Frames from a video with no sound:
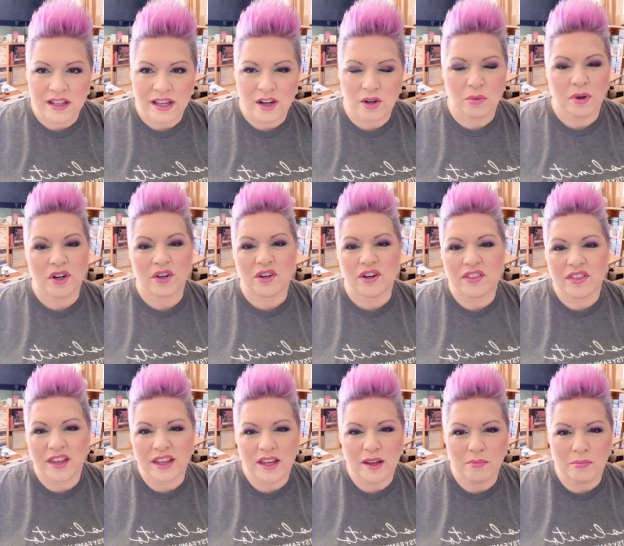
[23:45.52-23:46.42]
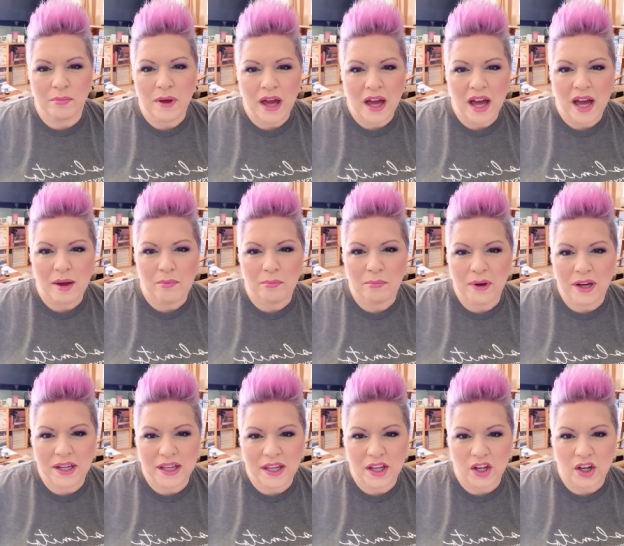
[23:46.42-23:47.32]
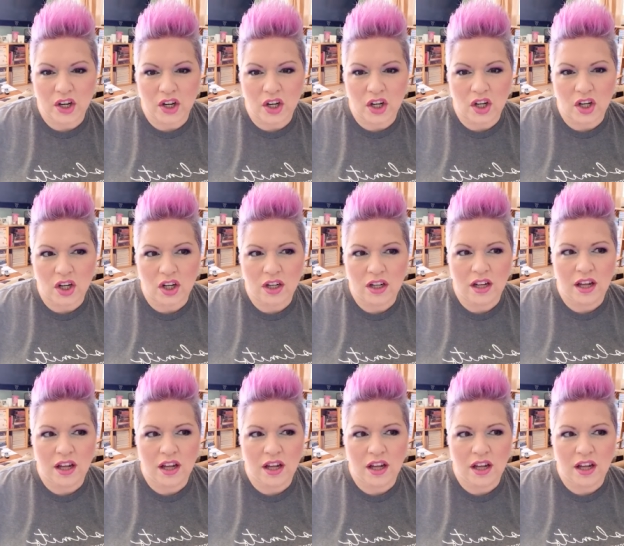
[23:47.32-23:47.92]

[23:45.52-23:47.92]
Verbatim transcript: I don't want her to think I'm I'm bugging her.